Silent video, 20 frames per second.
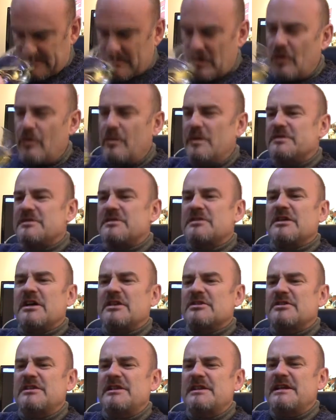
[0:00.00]
almost a
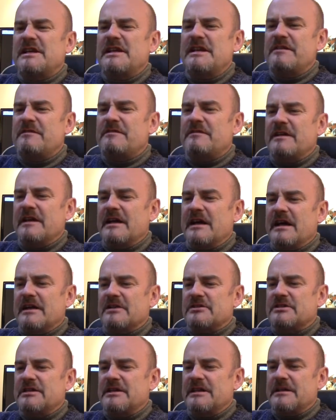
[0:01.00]
touch leafy
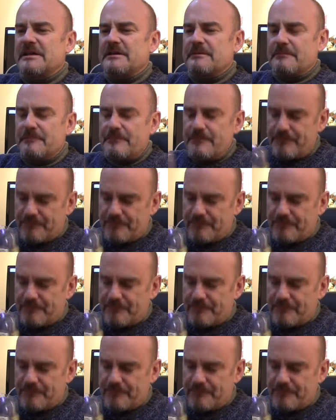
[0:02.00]
actually, and